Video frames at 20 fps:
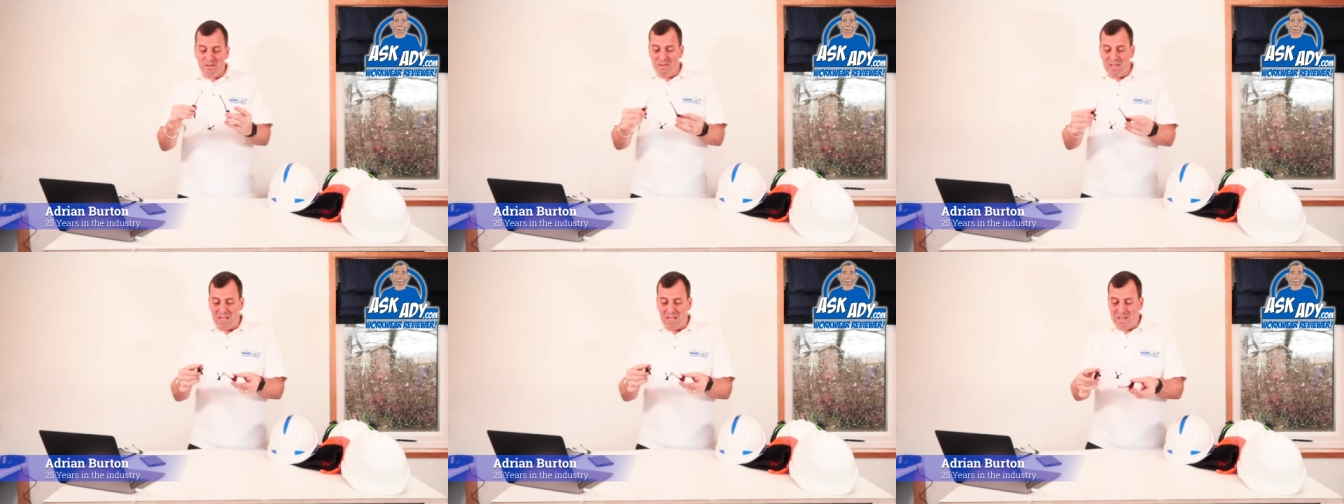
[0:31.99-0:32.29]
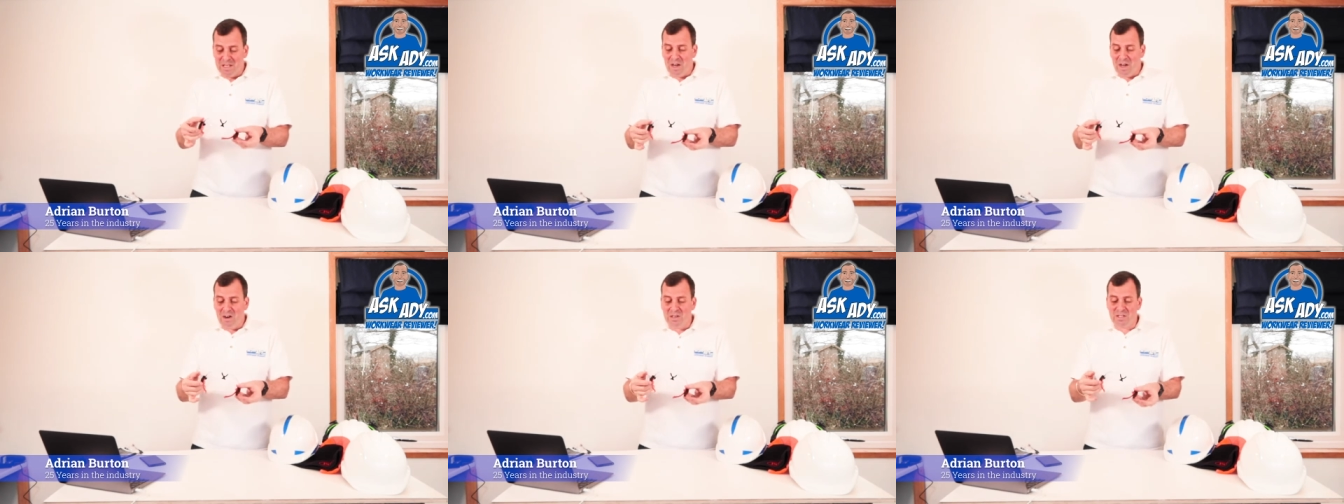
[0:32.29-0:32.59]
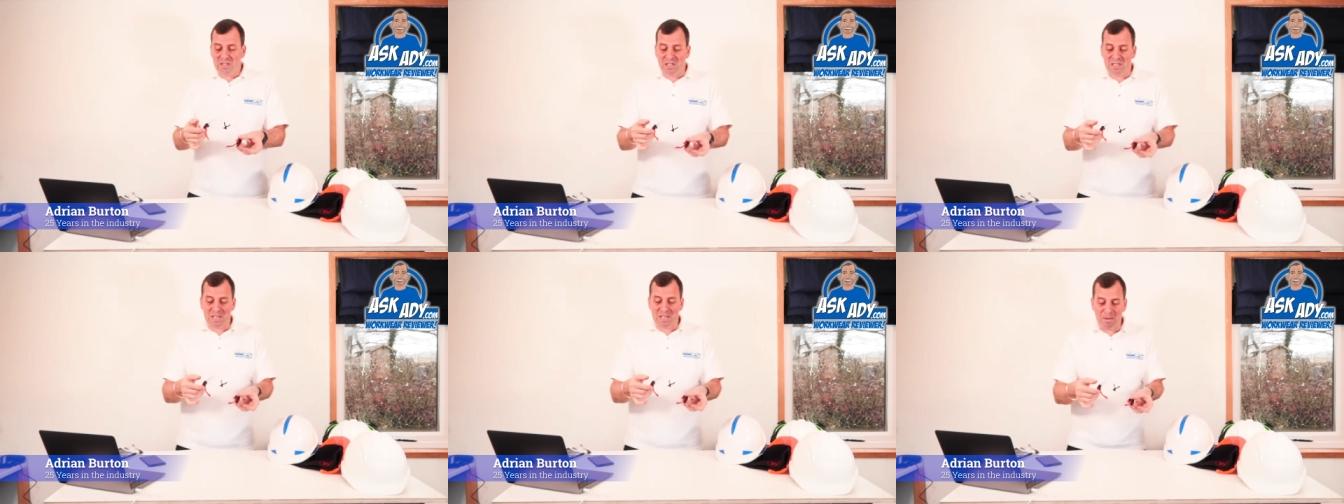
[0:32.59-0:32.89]
the, the guys
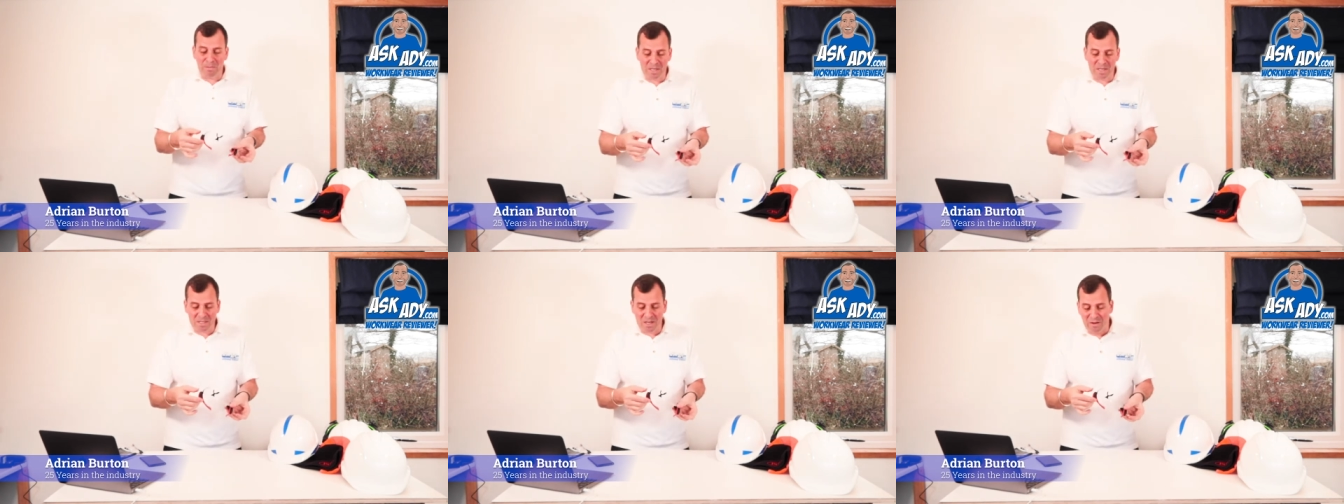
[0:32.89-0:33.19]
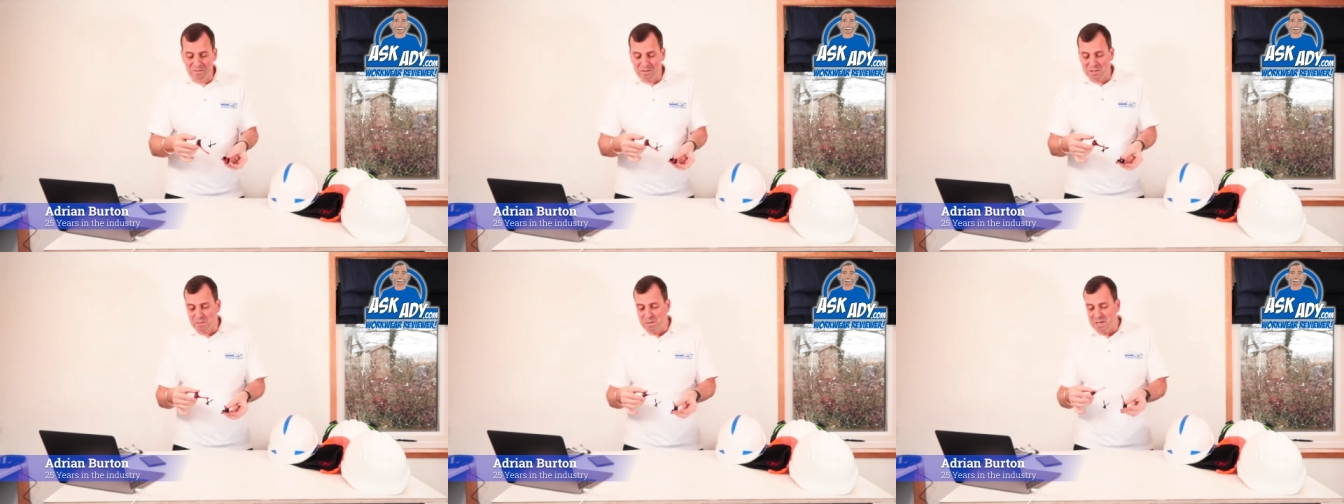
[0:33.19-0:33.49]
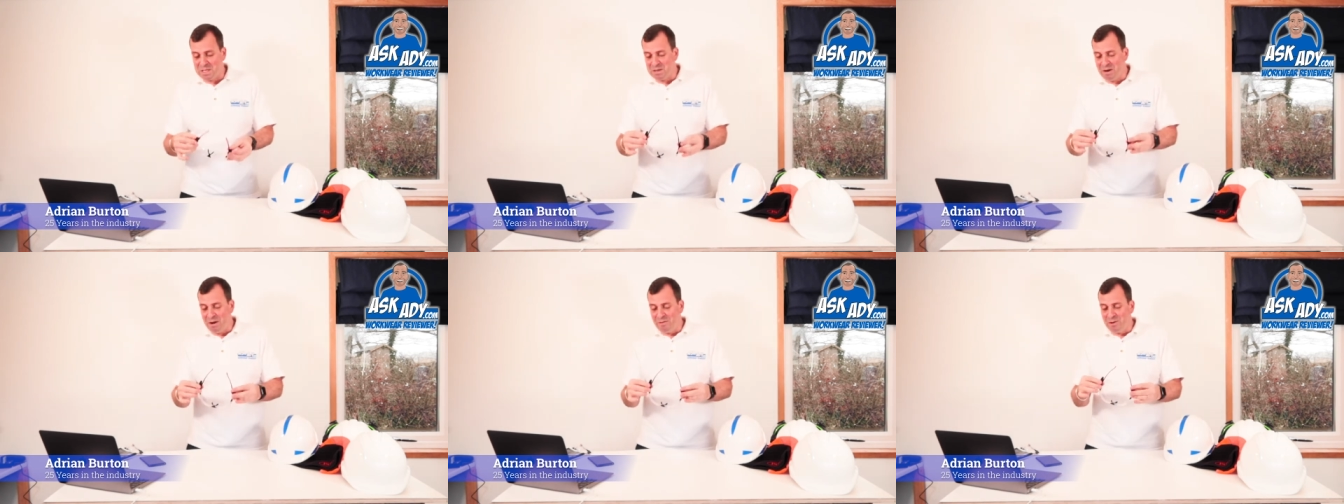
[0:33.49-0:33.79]
just sent this over to
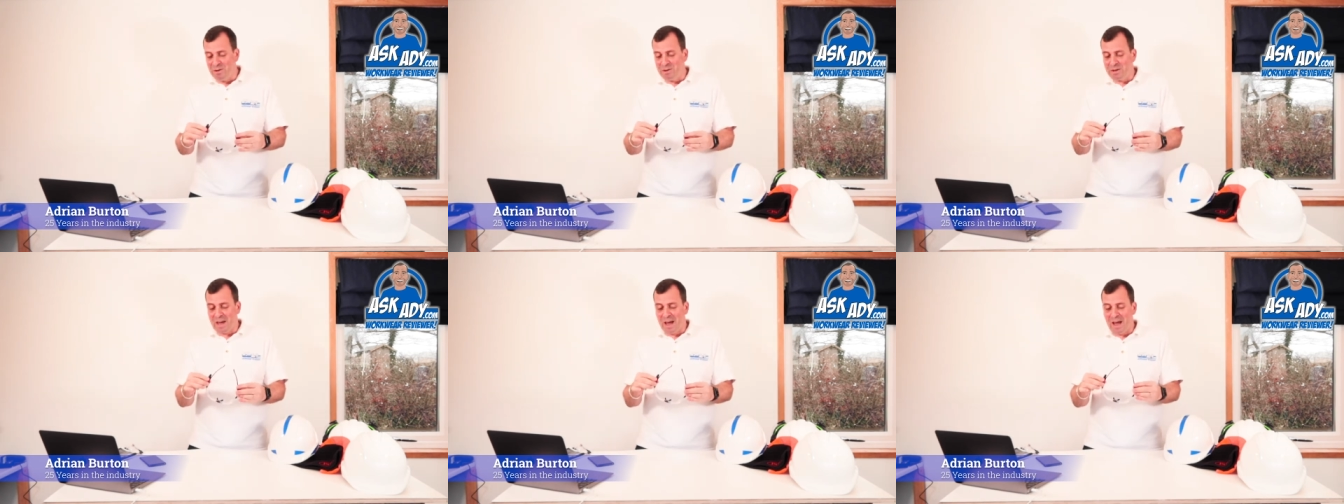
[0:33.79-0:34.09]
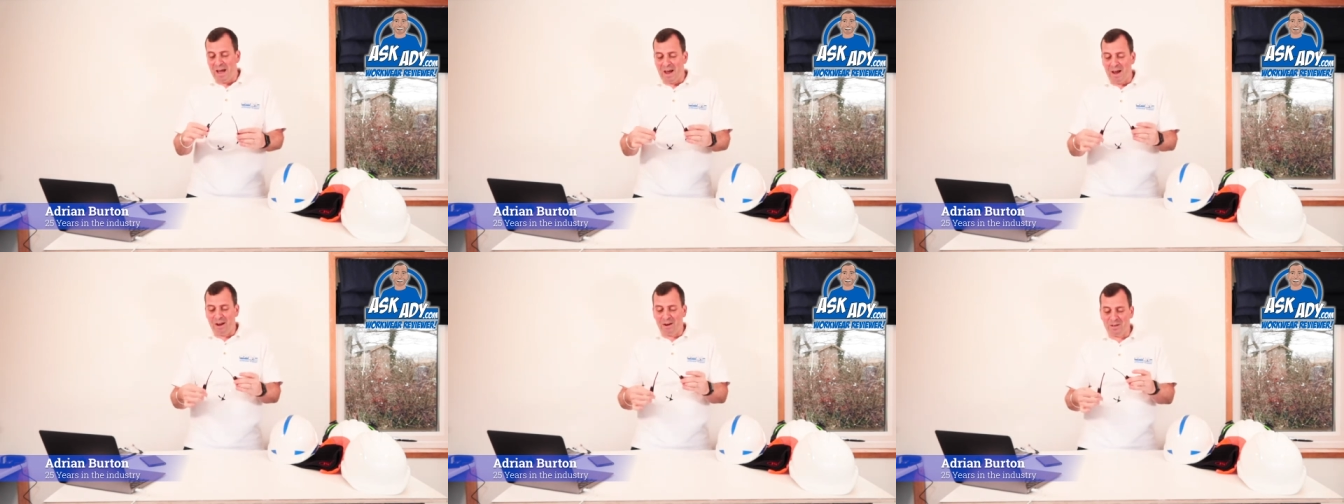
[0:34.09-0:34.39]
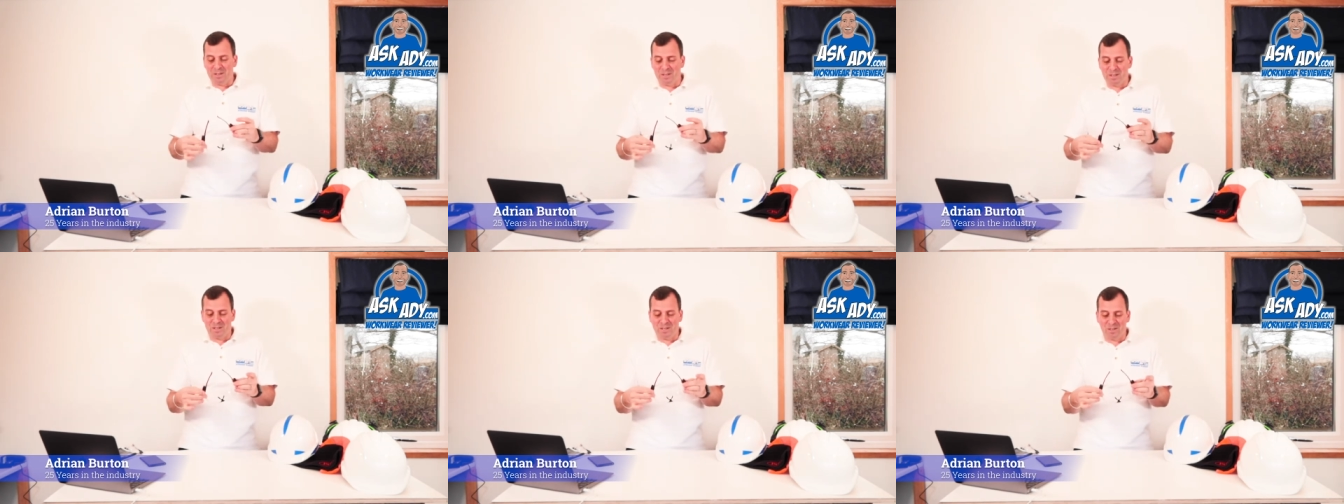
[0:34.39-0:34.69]
me to have a look at, and
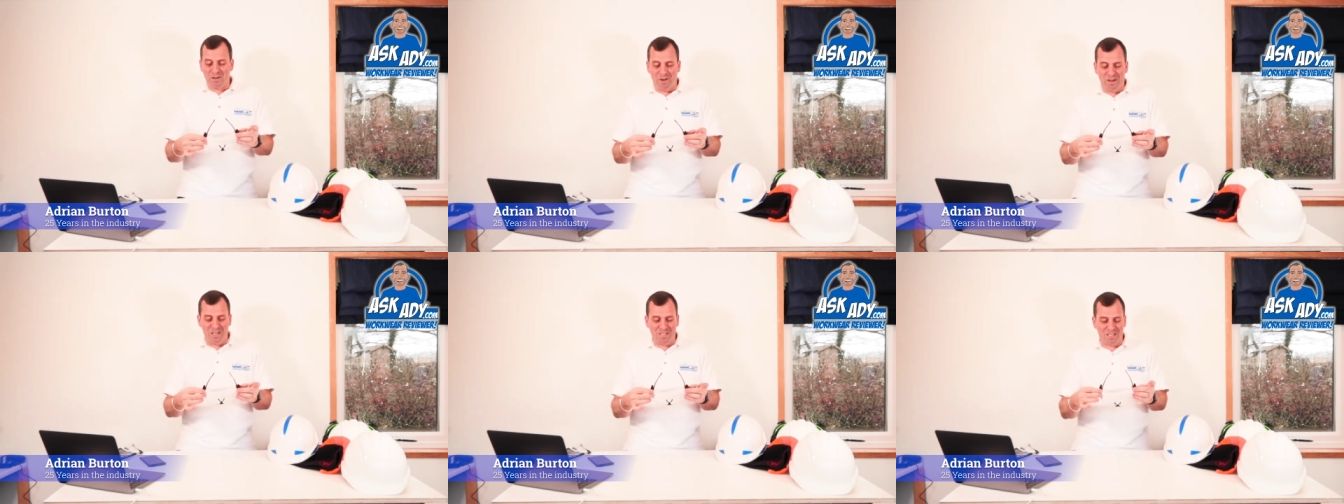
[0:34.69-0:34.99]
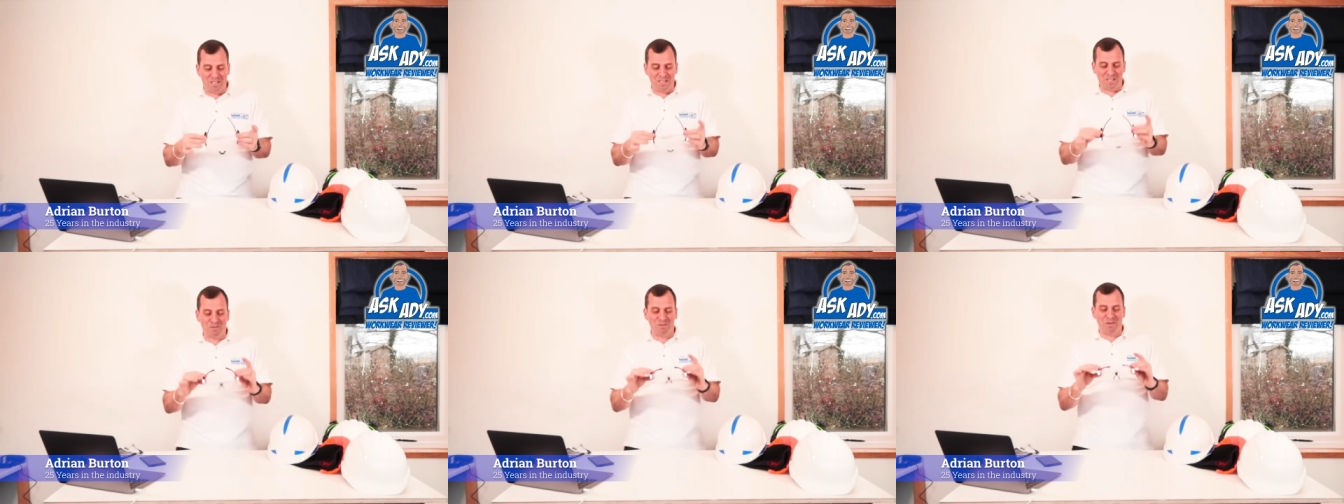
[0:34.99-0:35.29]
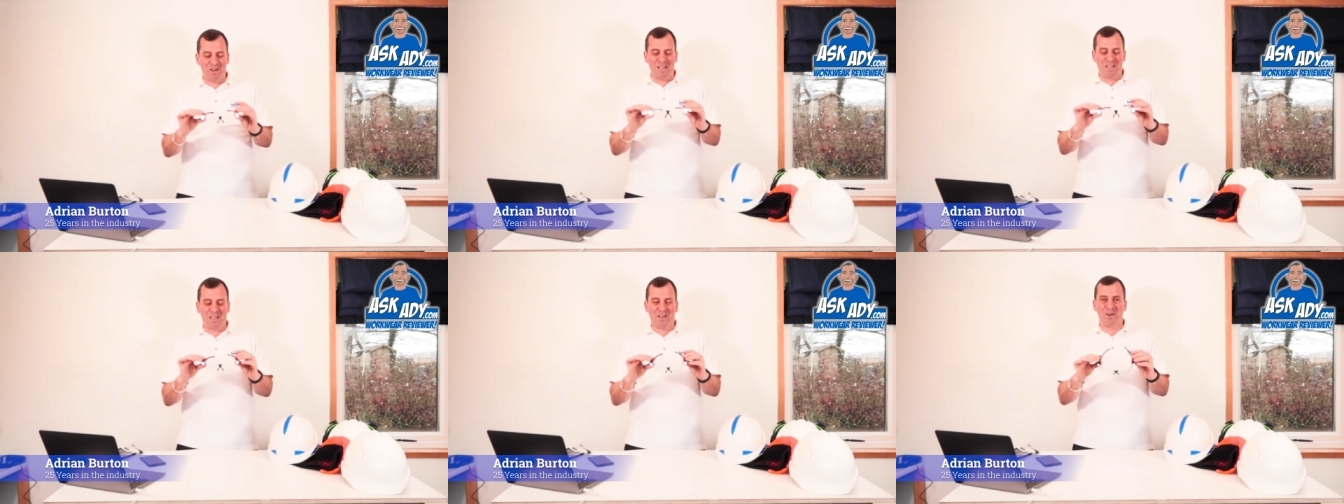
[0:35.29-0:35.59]
I just thought this is
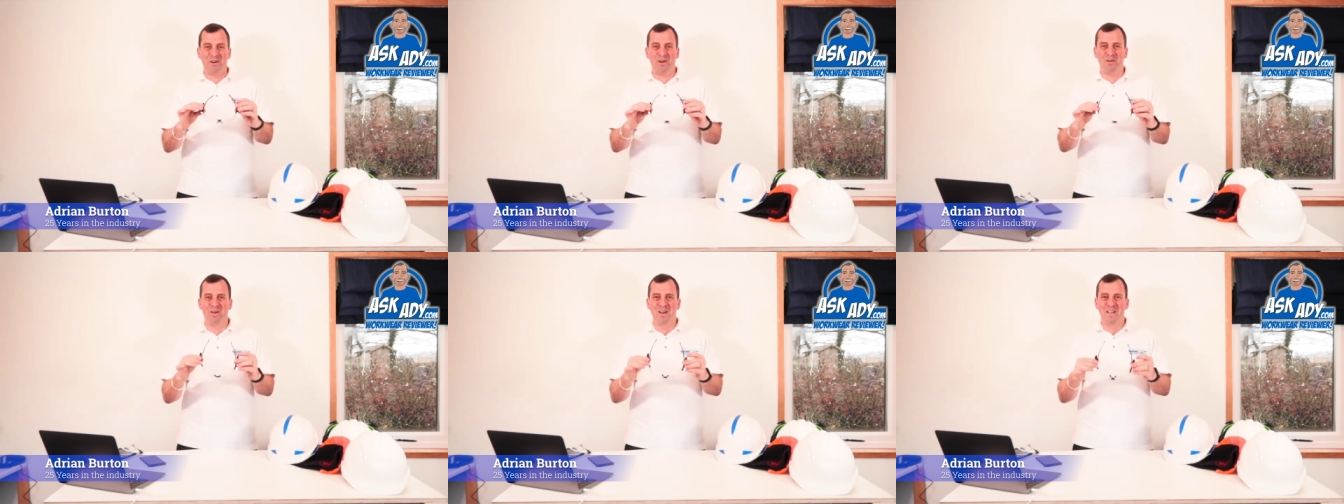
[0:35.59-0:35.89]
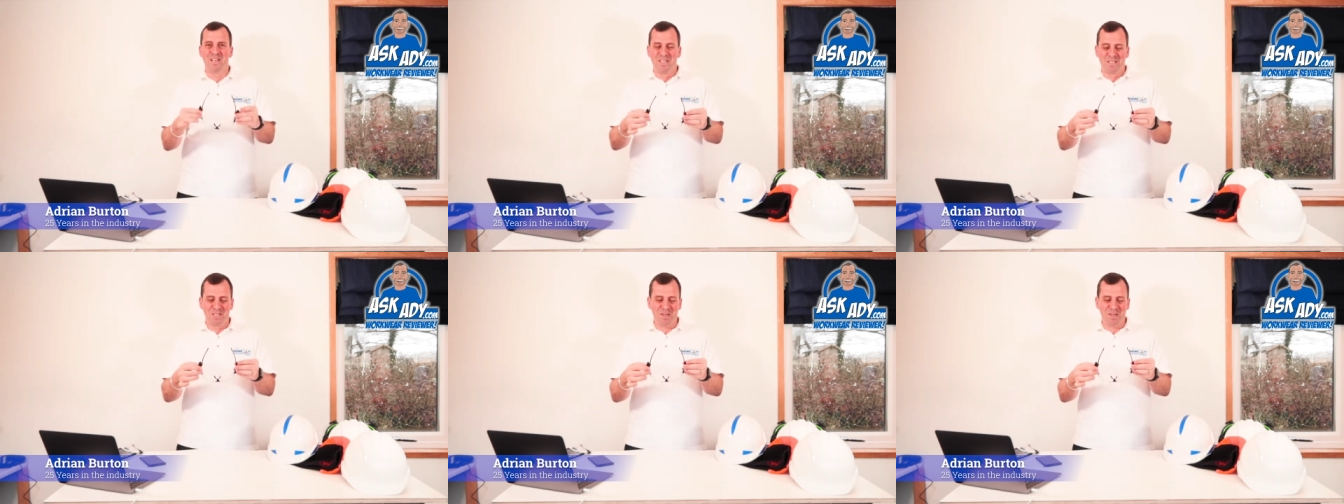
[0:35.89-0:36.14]
really cool.